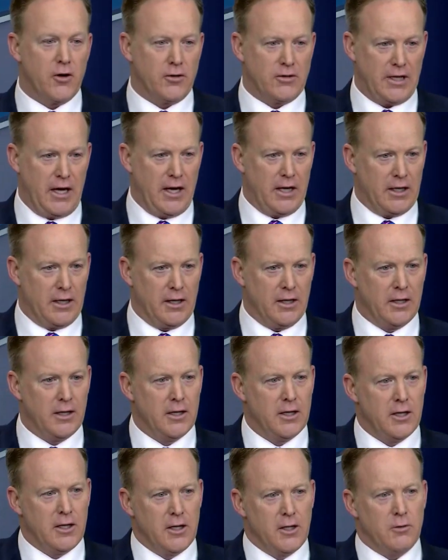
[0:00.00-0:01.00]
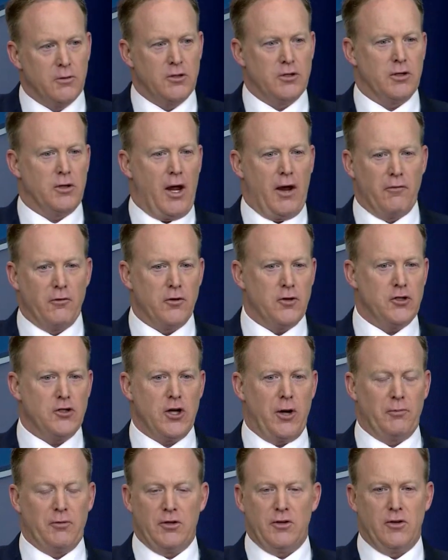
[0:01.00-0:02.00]
taken, which everyone
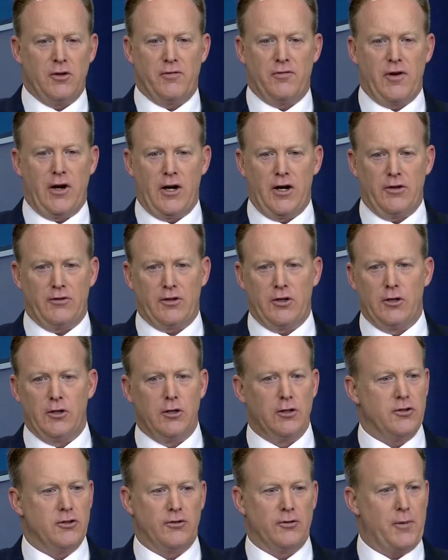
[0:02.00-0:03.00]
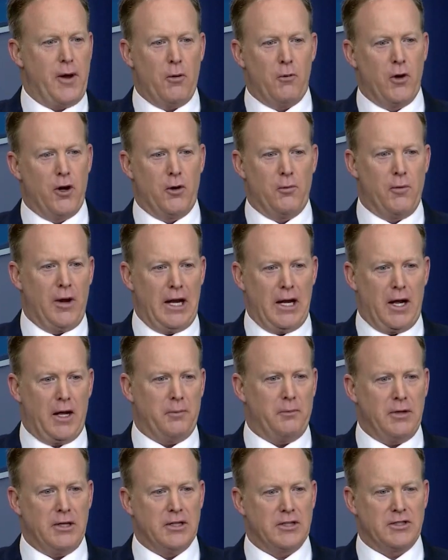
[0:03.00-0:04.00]
jumped to nefarious conclusions about what or may not
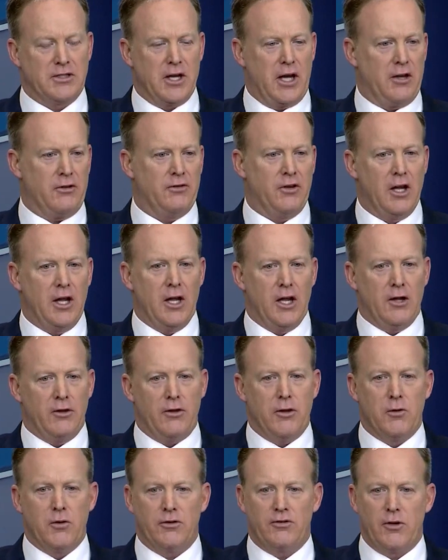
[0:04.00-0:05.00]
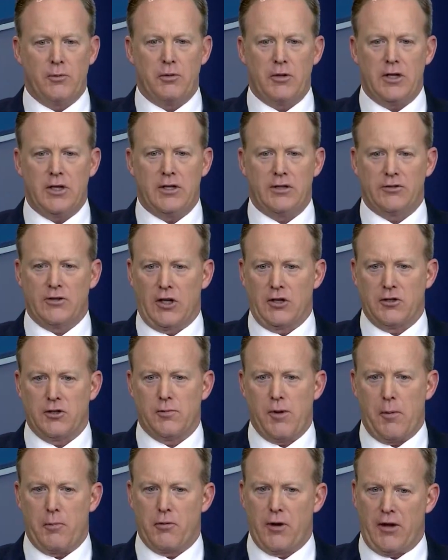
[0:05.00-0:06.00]
be discussed. There was simply a discussion
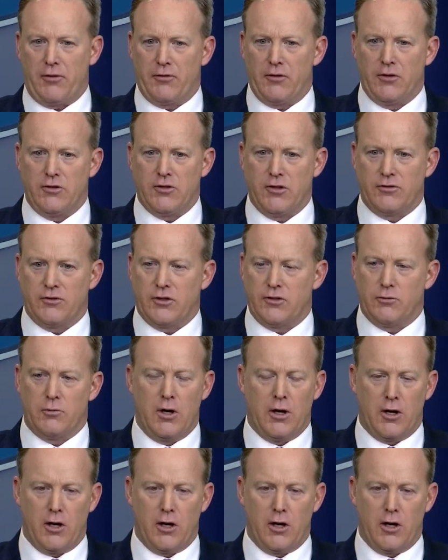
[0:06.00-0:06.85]
about press logistics, where to